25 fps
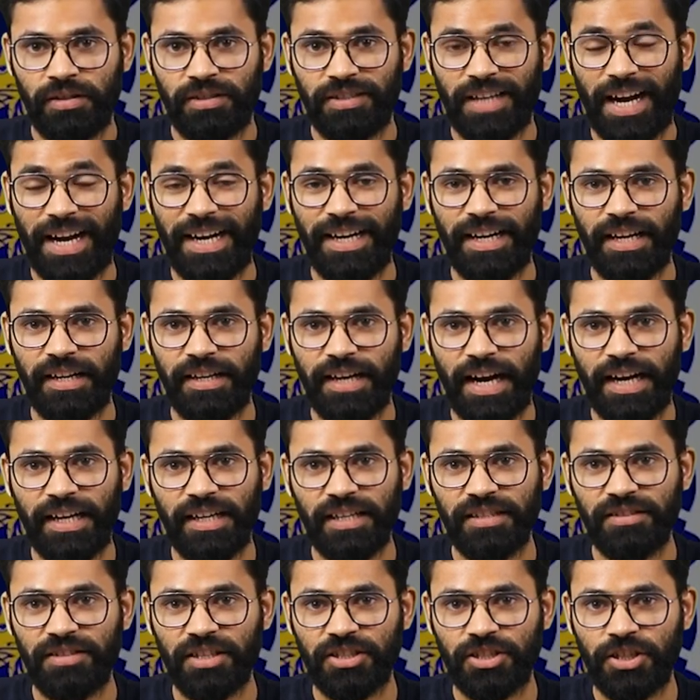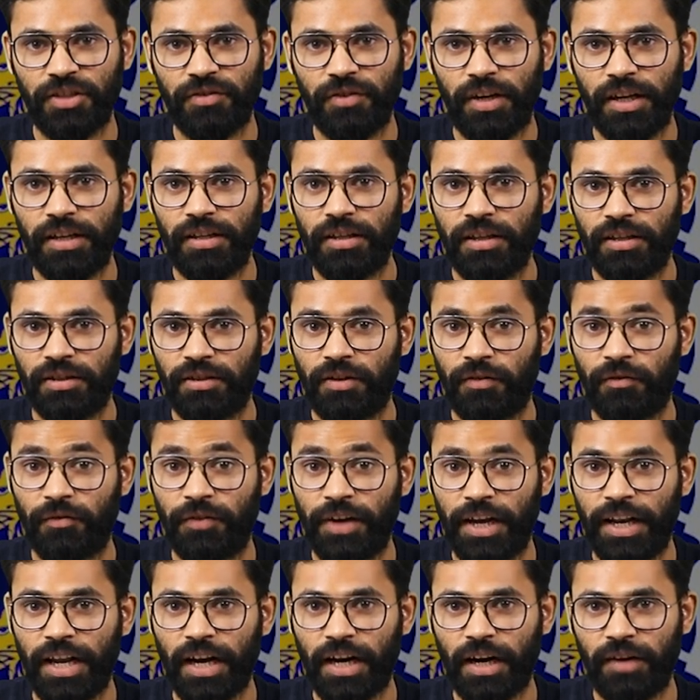Signed in 1961, the
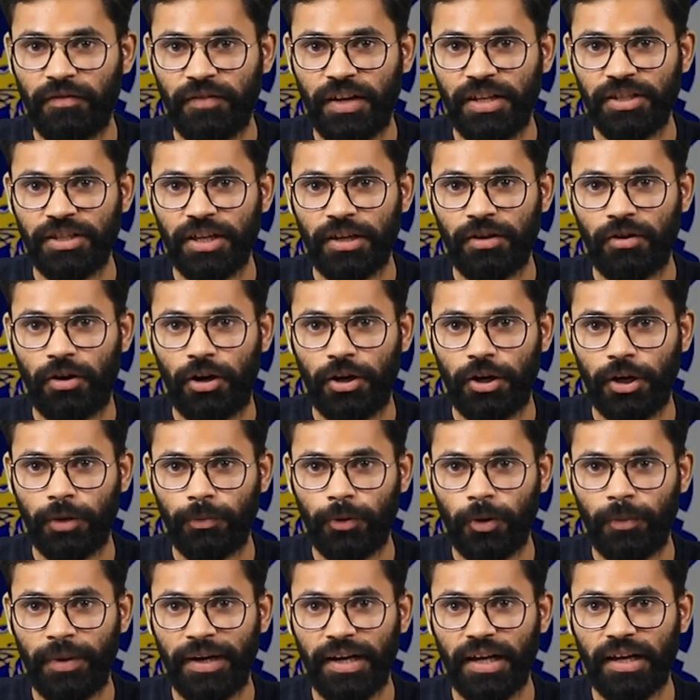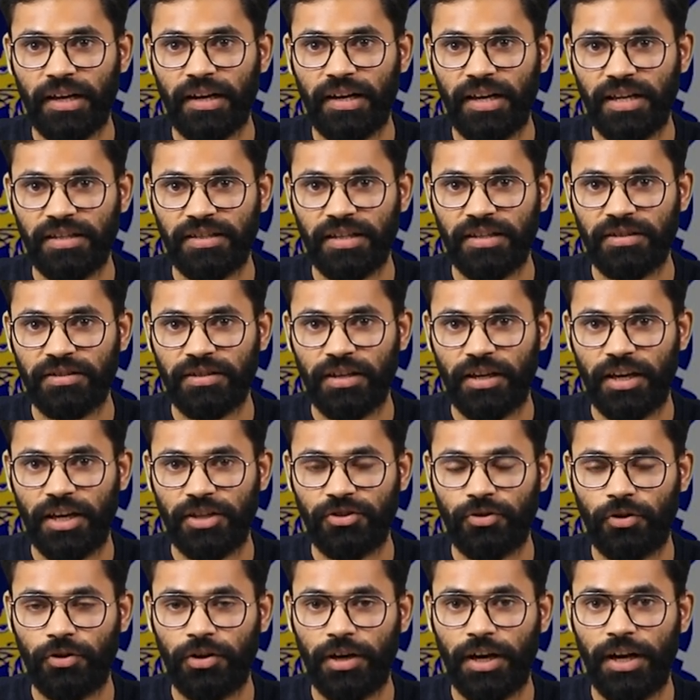Vienna Convention on Diplomatic Relations
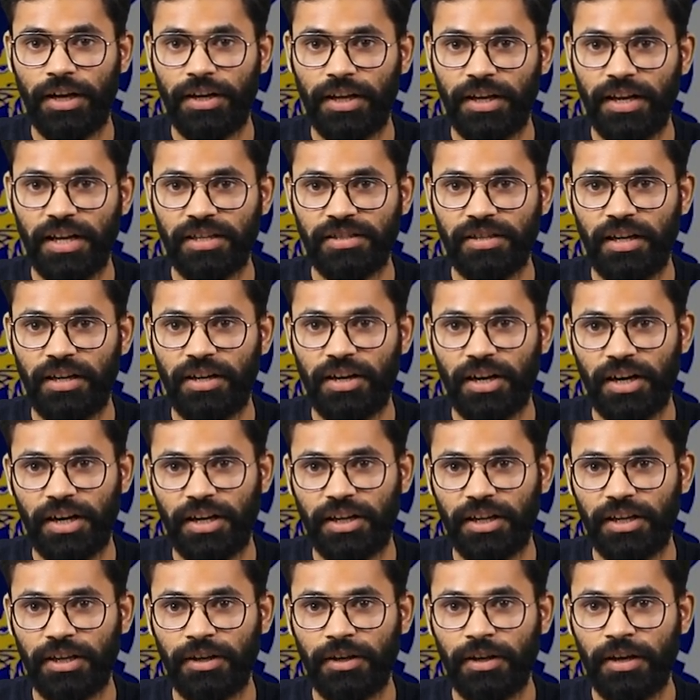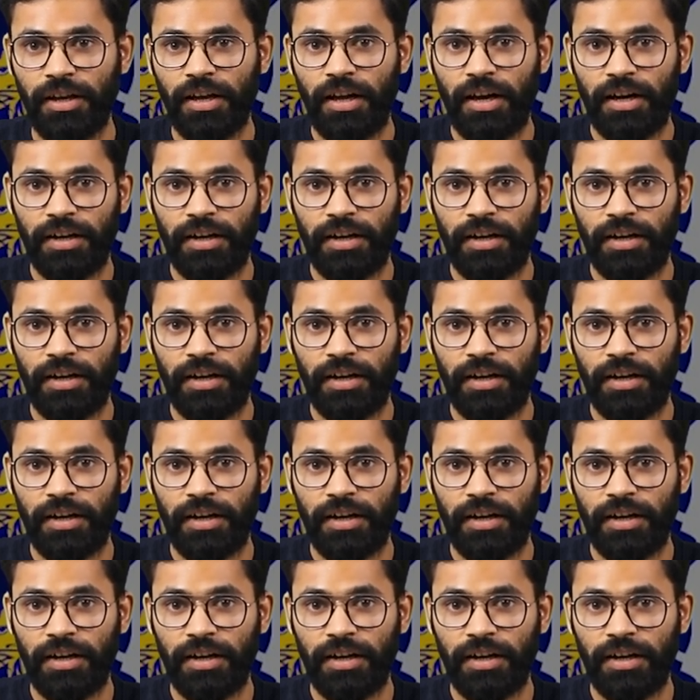is an international treaty